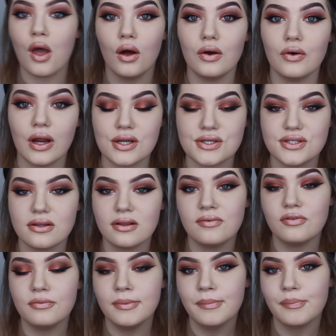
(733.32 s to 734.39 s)
Alright, so then
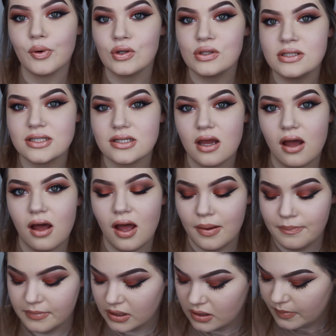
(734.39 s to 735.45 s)
for my bronzer
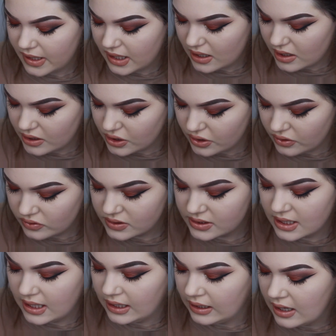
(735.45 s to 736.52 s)
I'm going to be
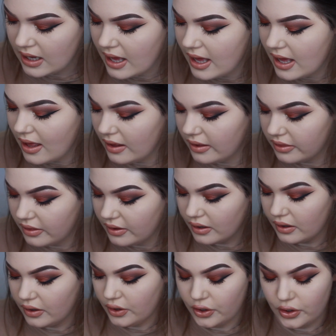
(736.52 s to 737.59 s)
using
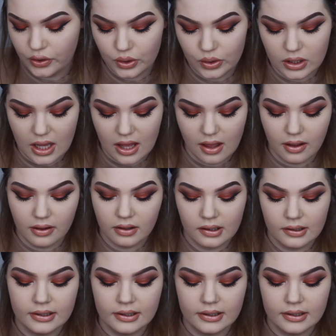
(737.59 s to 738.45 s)
the Hoola